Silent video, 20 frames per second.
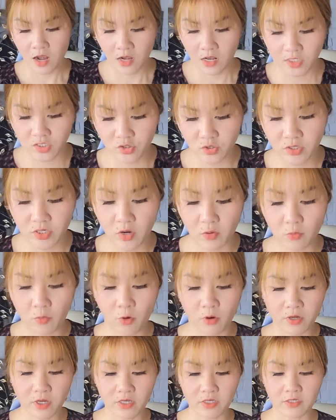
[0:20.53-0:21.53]
Latrina
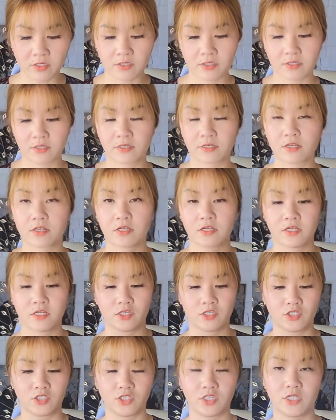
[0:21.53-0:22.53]
Warden.
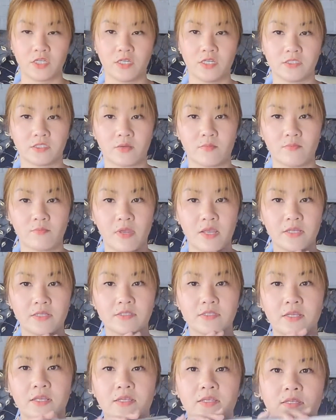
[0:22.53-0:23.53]
She is
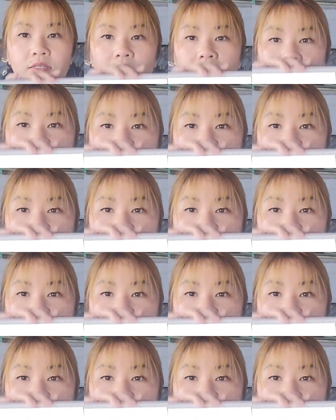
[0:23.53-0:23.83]
amazing.